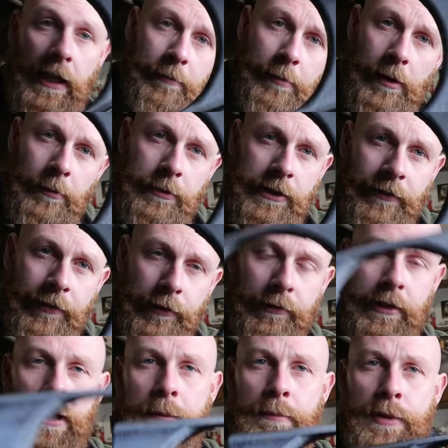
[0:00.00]
I bought myself a
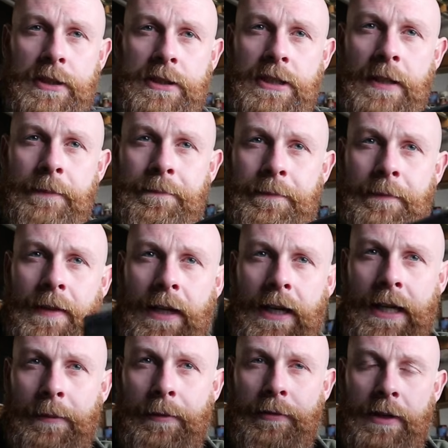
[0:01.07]
3D printer
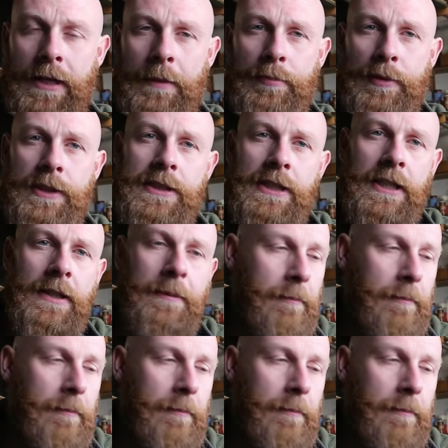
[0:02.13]
and I'm 3D printing